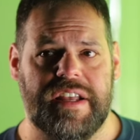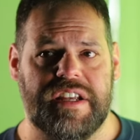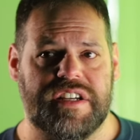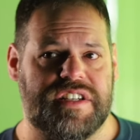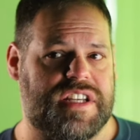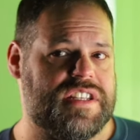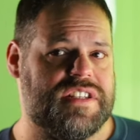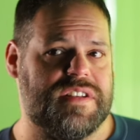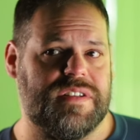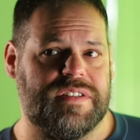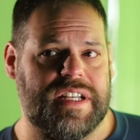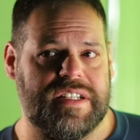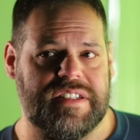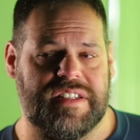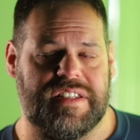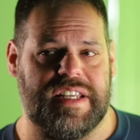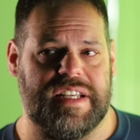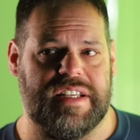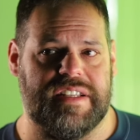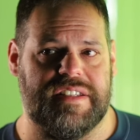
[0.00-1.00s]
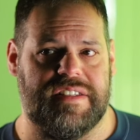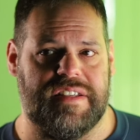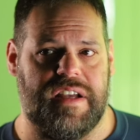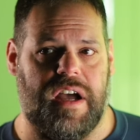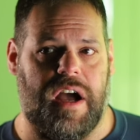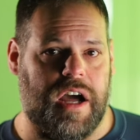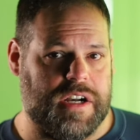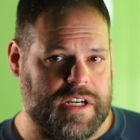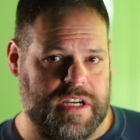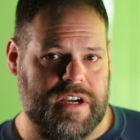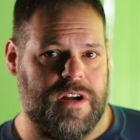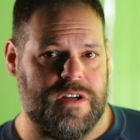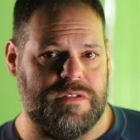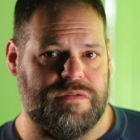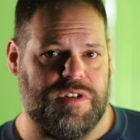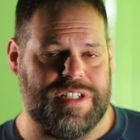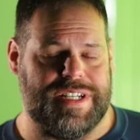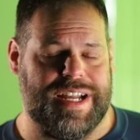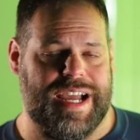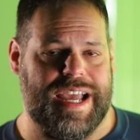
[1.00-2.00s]
She still does things on a
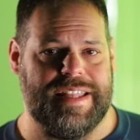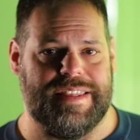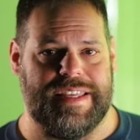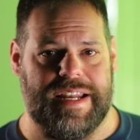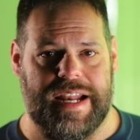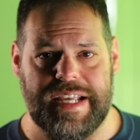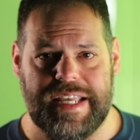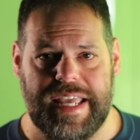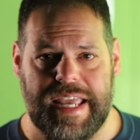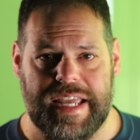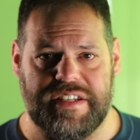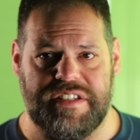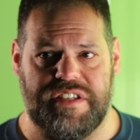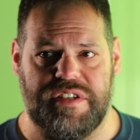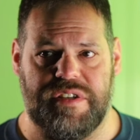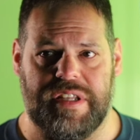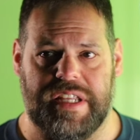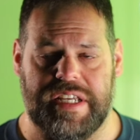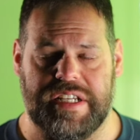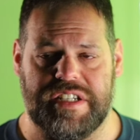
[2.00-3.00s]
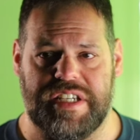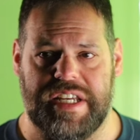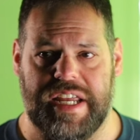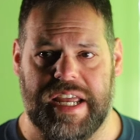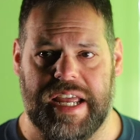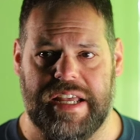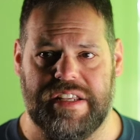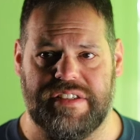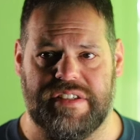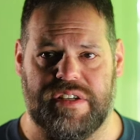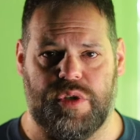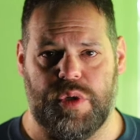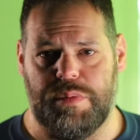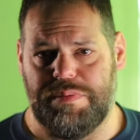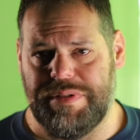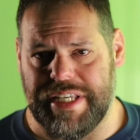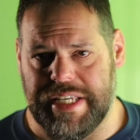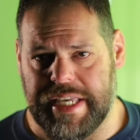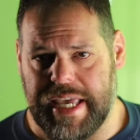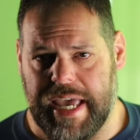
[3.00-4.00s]
carnivore diet that I can't do. Like she has
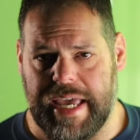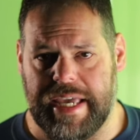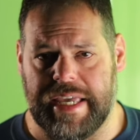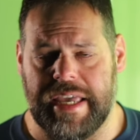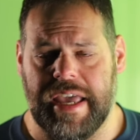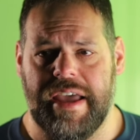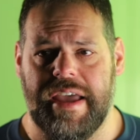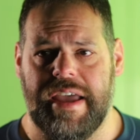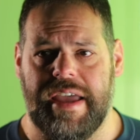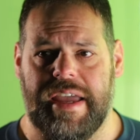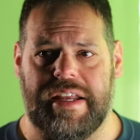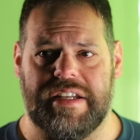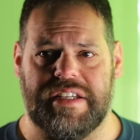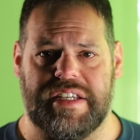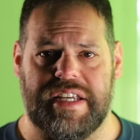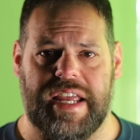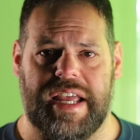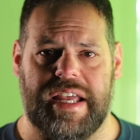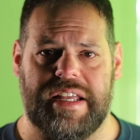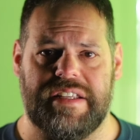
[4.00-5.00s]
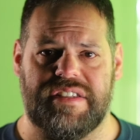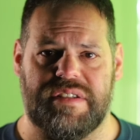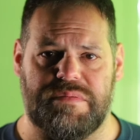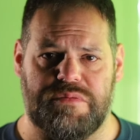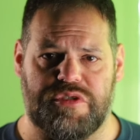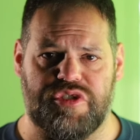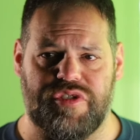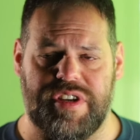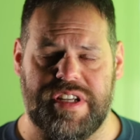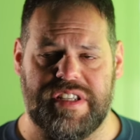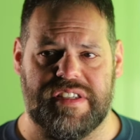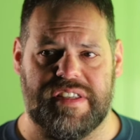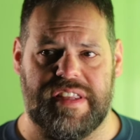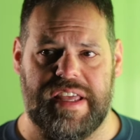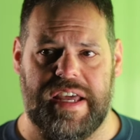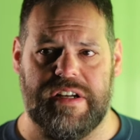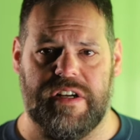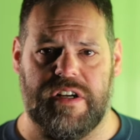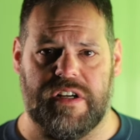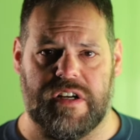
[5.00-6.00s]
oopsie cake and she has some treats
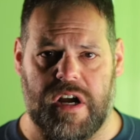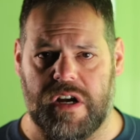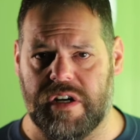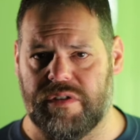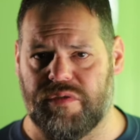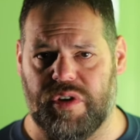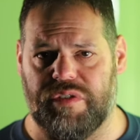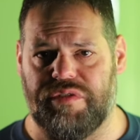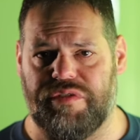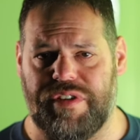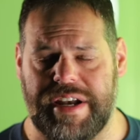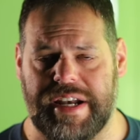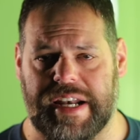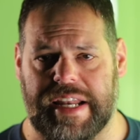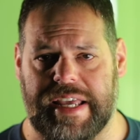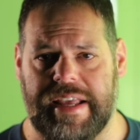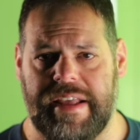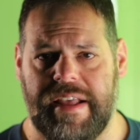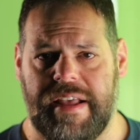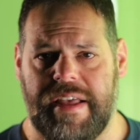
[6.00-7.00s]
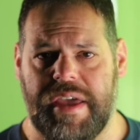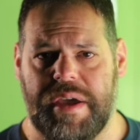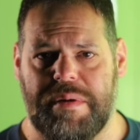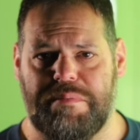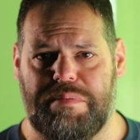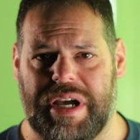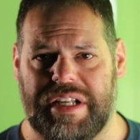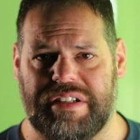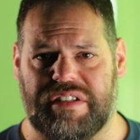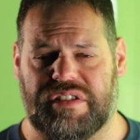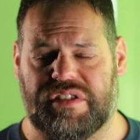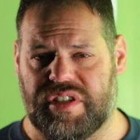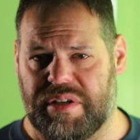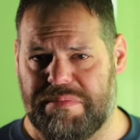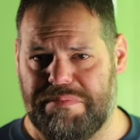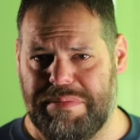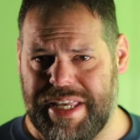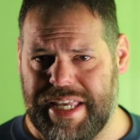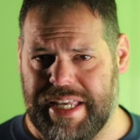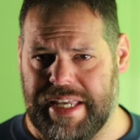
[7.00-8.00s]
that are carnivore friendly, but to
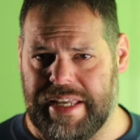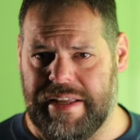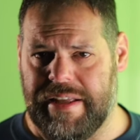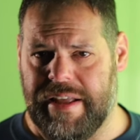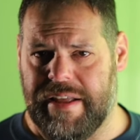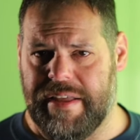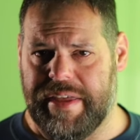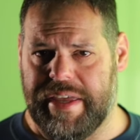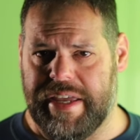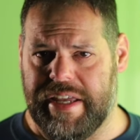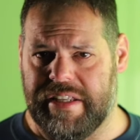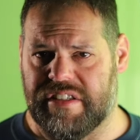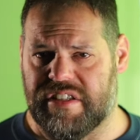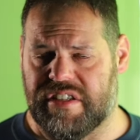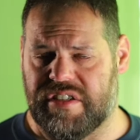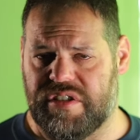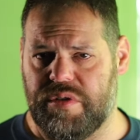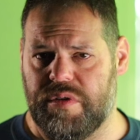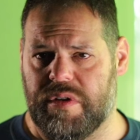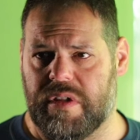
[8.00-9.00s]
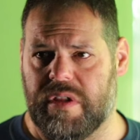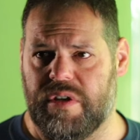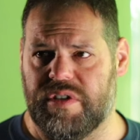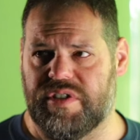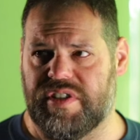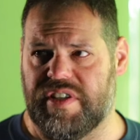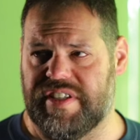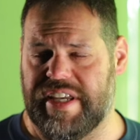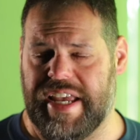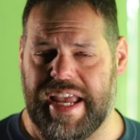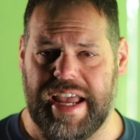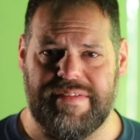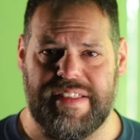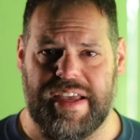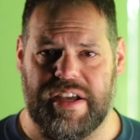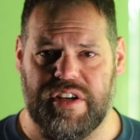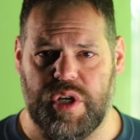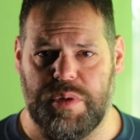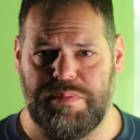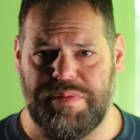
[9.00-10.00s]
me, it's too close to say have
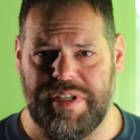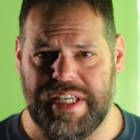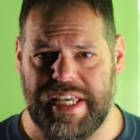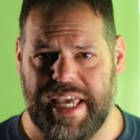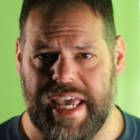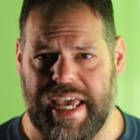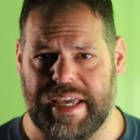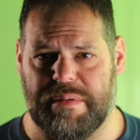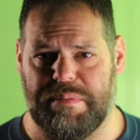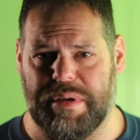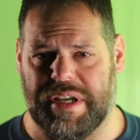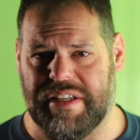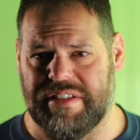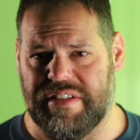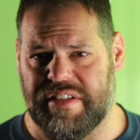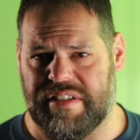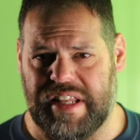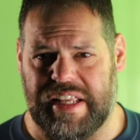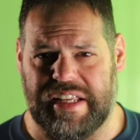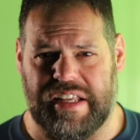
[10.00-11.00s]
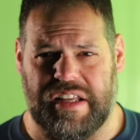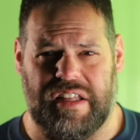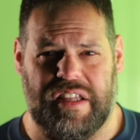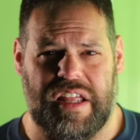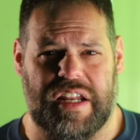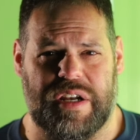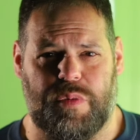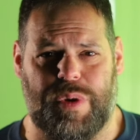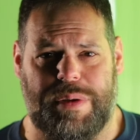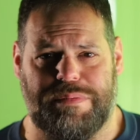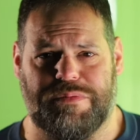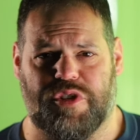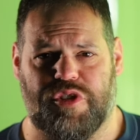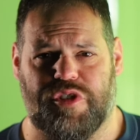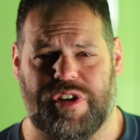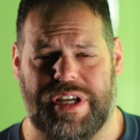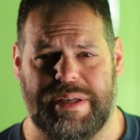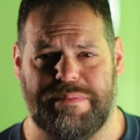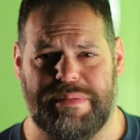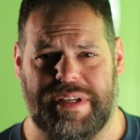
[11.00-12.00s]
that oopsie cake because it's like a lot of whipped
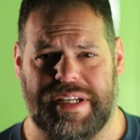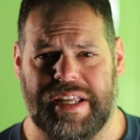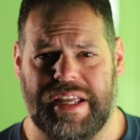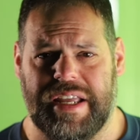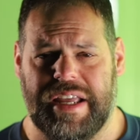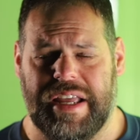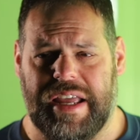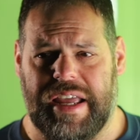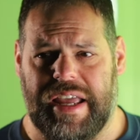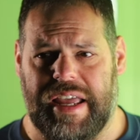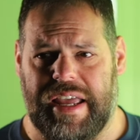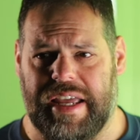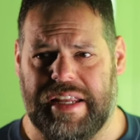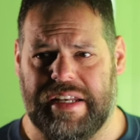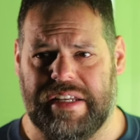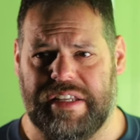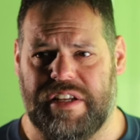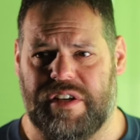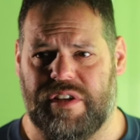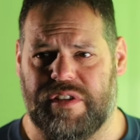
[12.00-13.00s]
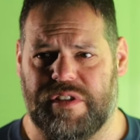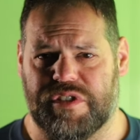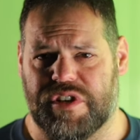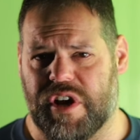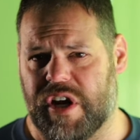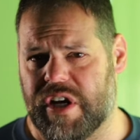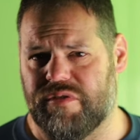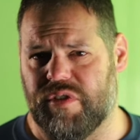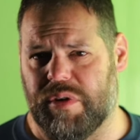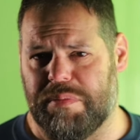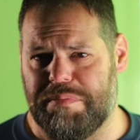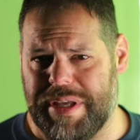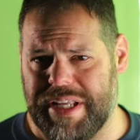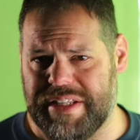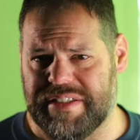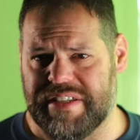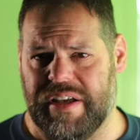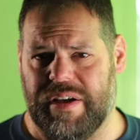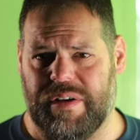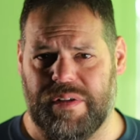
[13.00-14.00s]
cream and, and you know, there's carnivore
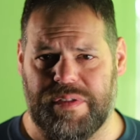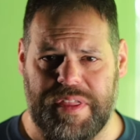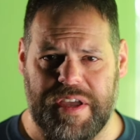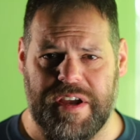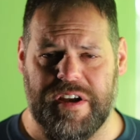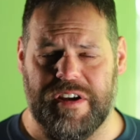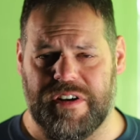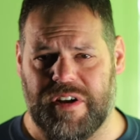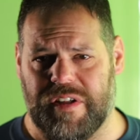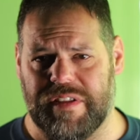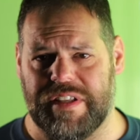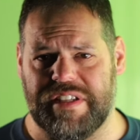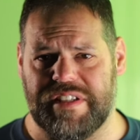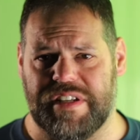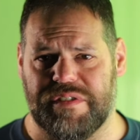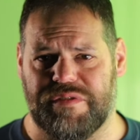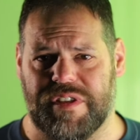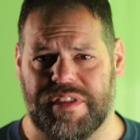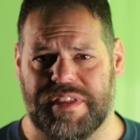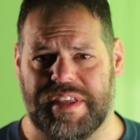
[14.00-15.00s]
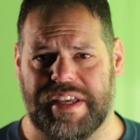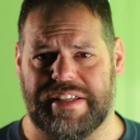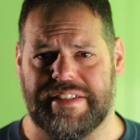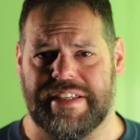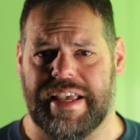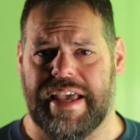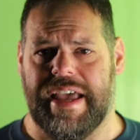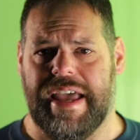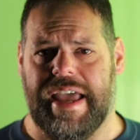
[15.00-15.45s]
pizza out there and all these different things.